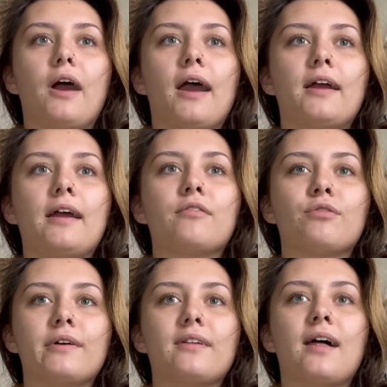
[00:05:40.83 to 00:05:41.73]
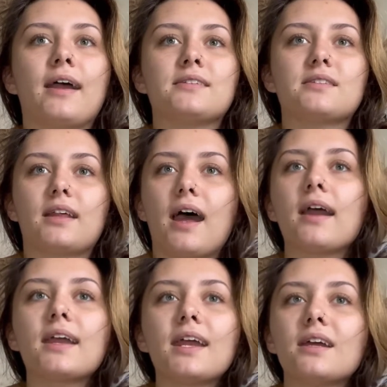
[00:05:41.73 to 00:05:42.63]
I have realized that I
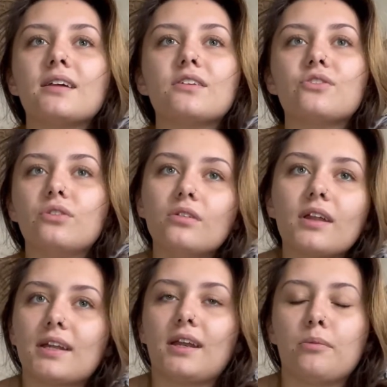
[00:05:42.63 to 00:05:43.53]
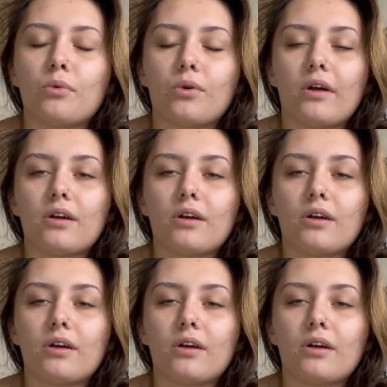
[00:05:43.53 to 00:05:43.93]
can't do that anymore.